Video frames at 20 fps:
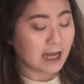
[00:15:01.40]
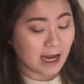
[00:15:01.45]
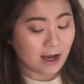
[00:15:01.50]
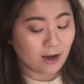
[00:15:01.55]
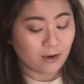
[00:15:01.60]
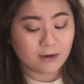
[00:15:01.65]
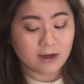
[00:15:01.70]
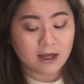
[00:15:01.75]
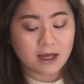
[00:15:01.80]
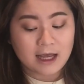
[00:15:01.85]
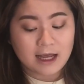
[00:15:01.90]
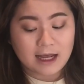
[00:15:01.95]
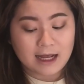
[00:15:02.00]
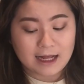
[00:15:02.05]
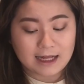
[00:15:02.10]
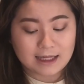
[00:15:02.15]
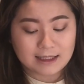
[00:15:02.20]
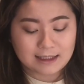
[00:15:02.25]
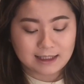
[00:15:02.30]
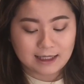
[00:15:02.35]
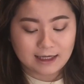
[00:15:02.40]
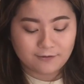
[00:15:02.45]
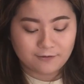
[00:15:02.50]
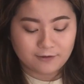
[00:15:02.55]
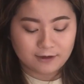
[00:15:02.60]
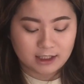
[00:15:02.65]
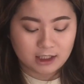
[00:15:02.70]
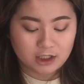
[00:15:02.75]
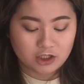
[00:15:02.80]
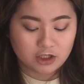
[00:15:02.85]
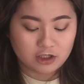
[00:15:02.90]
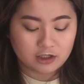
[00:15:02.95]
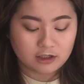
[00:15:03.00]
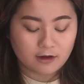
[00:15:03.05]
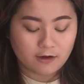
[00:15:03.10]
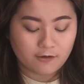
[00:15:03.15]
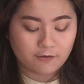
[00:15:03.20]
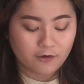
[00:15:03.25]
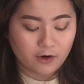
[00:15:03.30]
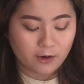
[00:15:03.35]
now, it's the
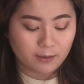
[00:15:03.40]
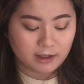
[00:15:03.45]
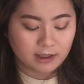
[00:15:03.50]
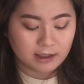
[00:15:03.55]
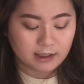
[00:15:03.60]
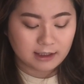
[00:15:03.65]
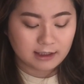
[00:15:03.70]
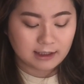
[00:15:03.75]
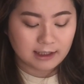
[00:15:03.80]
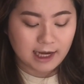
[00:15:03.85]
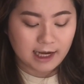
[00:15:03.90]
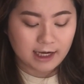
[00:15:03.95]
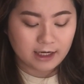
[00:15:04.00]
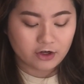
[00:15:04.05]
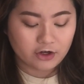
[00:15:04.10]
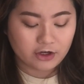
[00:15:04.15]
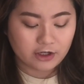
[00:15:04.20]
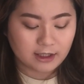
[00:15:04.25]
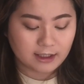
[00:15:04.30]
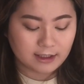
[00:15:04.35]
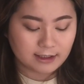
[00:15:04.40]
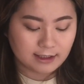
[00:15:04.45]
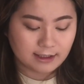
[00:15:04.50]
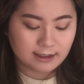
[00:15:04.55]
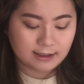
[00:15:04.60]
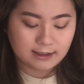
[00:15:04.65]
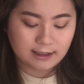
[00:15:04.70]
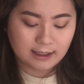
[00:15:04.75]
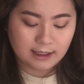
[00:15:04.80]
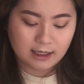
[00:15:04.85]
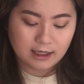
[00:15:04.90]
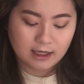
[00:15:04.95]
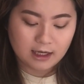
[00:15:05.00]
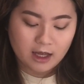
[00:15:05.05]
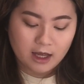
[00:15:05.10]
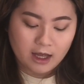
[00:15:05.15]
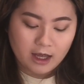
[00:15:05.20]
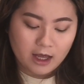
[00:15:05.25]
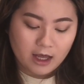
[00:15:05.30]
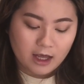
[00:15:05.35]
Physicians Formula Liner. This is the
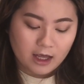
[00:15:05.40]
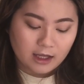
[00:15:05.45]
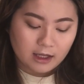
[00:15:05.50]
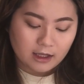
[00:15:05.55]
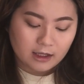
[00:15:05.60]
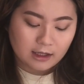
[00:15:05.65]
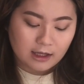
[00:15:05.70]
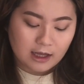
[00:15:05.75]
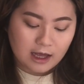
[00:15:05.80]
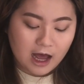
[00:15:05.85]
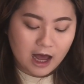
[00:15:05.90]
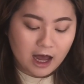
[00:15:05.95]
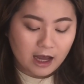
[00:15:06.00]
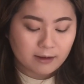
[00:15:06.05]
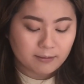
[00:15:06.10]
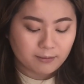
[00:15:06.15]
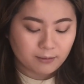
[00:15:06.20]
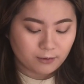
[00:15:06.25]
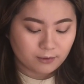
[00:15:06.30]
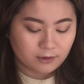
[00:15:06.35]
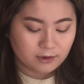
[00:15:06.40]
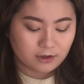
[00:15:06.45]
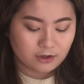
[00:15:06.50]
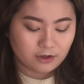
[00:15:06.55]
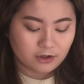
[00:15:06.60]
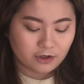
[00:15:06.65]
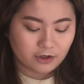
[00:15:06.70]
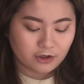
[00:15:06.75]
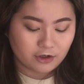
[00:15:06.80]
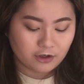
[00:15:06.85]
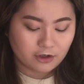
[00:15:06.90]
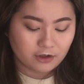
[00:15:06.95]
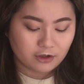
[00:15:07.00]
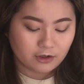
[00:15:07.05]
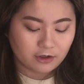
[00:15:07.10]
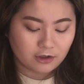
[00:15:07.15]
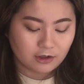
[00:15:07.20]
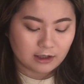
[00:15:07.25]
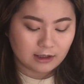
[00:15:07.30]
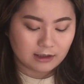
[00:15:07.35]
Eye
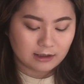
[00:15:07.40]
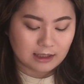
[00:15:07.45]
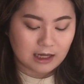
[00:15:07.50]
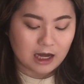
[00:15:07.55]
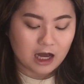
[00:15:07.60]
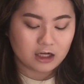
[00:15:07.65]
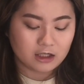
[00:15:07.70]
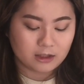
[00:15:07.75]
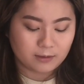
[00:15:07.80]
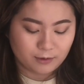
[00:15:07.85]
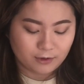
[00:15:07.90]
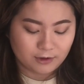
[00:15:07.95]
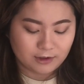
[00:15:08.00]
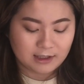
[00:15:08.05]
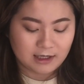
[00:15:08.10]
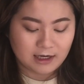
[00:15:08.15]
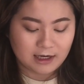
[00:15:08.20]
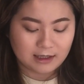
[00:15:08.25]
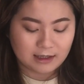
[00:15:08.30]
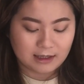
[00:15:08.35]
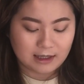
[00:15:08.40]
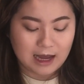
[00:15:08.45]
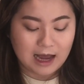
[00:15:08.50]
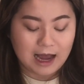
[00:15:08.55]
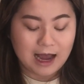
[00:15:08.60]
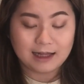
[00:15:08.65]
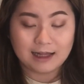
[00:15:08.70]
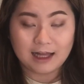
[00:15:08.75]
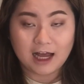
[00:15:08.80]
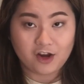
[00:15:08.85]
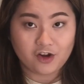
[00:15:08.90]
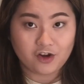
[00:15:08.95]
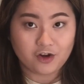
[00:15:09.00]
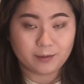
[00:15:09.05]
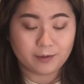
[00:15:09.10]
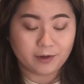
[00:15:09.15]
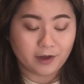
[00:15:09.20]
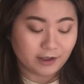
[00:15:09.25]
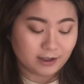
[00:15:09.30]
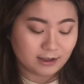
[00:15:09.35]
Booster Lash Boosting
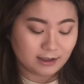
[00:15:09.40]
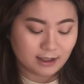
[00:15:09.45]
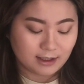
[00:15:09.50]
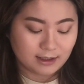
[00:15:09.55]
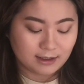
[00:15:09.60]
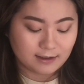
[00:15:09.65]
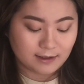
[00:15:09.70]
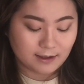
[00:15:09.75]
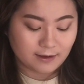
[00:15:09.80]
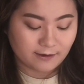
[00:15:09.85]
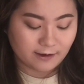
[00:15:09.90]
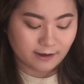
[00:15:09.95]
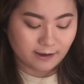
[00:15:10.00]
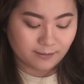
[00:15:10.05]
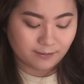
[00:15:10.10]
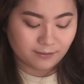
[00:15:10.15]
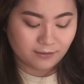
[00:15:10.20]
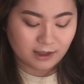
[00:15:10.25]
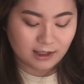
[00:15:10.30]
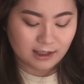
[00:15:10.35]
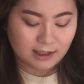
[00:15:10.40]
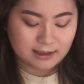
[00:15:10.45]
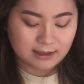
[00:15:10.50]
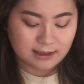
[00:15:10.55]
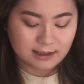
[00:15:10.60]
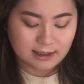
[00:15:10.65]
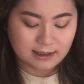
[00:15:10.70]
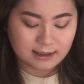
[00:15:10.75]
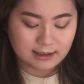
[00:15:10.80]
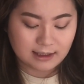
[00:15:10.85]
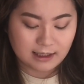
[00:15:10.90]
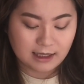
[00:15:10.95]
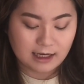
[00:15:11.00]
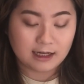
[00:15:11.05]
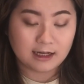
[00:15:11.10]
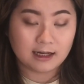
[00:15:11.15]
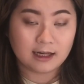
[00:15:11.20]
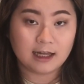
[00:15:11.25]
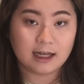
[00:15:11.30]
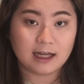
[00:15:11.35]
Eyeliner Plus Serum. This is
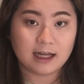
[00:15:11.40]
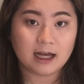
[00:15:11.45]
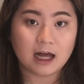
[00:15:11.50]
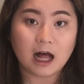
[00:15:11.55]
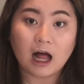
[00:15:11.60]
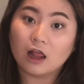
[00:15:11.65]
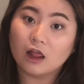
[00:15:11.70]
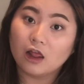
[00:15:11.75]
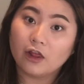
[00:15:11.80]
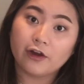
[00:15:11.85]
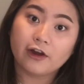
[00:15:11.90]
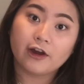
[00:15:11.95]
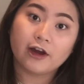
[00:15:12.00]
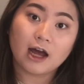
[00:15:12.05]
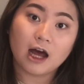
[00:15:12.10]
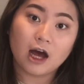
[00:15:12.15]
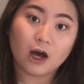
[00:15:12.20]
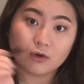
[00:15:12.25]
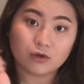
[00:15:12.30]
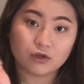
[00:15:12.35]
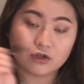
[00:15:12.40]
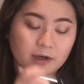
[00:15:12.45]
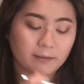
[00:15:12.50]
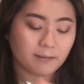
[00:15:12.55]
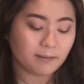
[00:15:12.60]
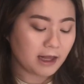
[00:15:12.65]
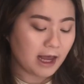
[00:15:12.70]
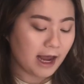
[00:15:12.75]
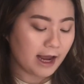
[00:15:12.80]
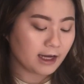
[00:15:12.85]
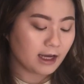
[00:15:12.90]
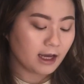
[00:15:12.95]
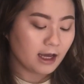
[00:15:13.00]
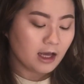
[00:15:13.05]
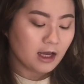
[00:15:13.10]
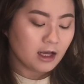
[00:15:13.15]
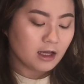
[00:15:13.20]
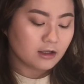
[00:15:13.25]
in the color Ultra Black.